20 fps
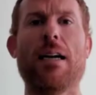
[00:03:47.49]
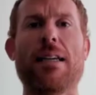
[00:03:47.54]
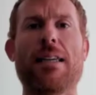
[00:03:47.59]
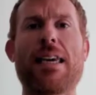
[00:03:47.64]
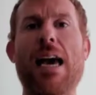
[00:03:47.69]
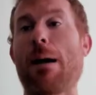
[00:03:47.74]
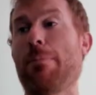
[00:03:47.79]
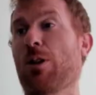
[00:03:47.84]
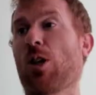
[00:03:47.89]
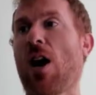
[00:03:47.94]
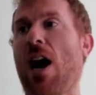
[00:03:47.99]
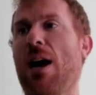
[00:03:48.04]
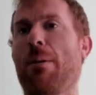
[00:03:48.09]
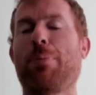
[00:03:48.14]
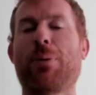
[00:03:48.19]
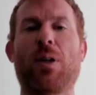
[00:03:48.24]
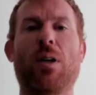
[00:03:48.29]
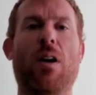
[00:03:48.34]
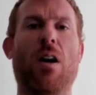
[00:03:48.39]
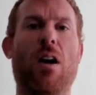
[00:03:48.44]

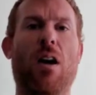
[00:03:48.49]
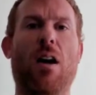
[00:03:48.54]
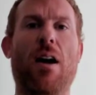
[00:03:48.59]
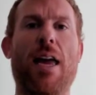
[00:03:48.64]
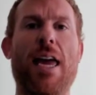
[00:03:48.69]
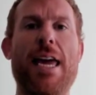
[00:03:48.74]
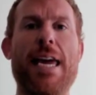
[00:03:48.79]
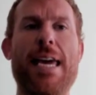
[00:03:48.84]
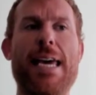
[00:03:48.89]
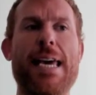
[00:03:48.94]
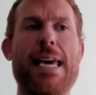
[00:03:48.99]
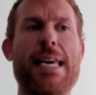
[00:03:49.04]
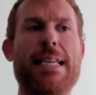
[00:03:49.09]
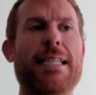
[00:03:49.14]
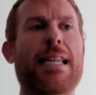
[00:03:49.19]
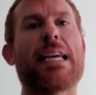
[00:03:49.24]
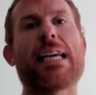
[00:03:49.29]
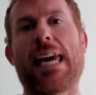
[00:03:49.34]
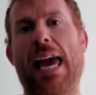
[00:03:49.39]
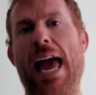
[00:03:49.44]
Gammarap is
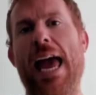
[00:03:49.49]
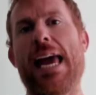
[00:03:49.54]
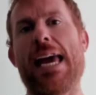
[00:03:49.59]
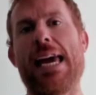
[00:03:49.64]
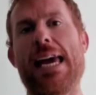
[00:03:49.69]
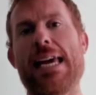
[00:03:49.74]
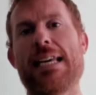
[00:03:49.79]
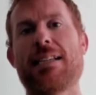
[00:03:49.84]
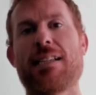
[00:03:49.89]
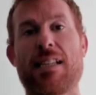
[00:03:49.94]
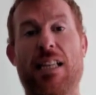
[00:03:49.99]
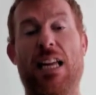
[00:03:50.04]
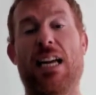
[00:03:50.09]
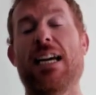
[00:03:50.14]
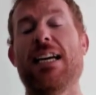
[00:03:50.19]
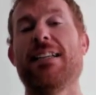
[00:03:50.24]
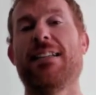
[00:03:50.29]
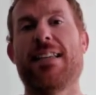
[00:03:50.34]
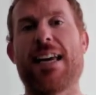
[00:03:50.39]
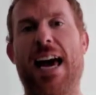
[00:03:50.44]
like a
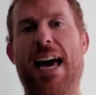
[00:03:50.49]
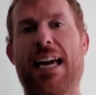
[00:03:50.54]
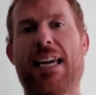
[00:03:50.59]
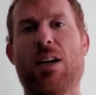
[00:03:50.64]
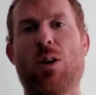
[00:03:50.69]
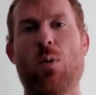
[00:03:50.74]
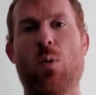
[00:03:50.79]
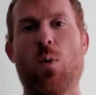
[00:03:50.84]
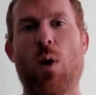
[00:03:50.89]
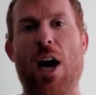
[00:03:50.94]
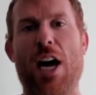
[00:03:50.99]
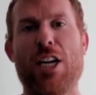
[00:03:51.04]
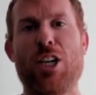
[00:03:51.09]
slide deck where